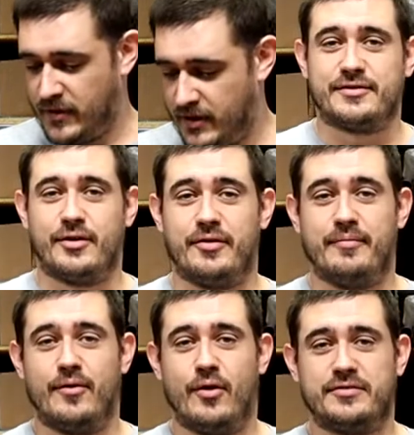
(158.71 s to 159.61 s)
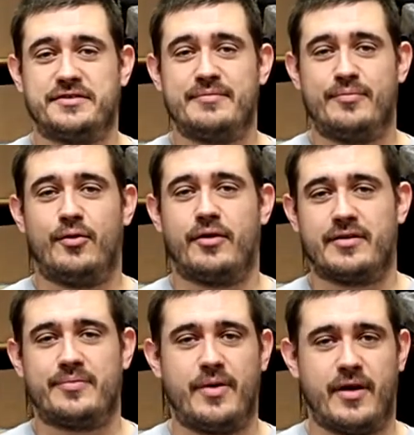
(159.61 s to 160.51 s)
So the most
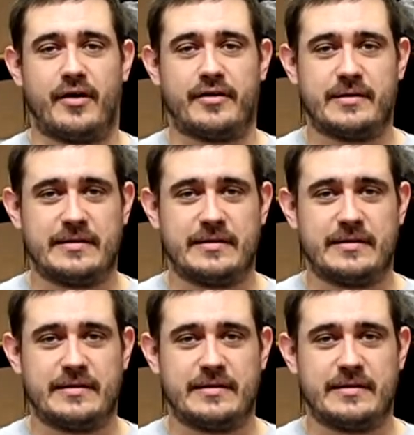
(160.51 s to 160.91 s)
important part